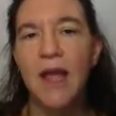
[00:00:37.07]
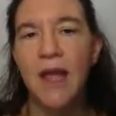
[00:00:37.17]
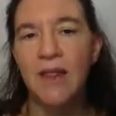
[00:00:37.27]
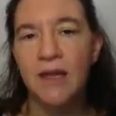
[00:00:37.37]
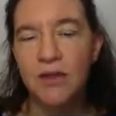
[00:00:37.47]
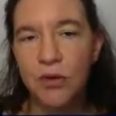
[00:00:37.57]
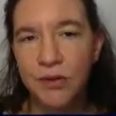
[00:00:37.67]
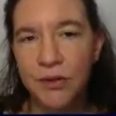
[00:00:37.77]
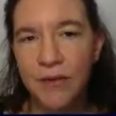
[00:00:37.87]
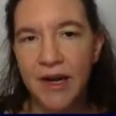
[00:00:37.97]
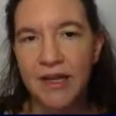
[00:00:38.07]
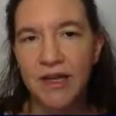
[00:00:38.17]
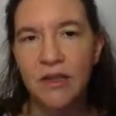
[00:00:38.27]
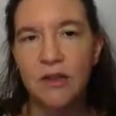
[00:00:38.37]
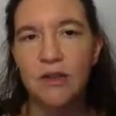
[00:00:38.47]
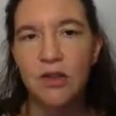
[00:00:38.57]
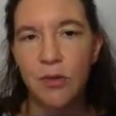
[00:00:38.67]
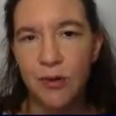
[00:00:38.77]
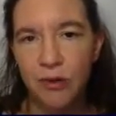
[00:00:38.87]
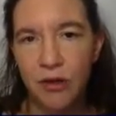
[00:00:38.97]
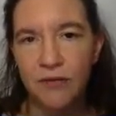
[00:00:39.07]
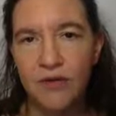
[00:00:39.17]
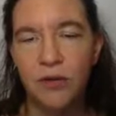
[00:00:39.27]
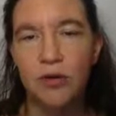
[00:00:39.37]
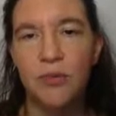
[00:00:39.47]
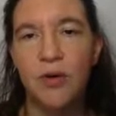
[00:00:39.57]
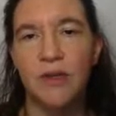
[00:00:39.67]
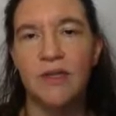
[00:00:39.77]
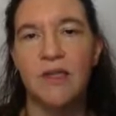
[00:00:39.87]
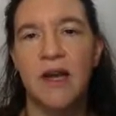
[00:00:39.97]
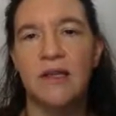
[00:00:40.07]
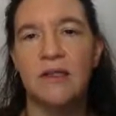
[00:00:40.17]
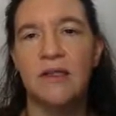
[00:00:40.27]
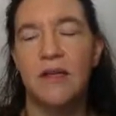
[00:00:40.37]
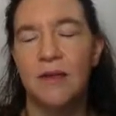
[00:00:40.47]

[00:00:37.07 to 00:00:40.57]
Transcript: And that is also running in square root of the group order size,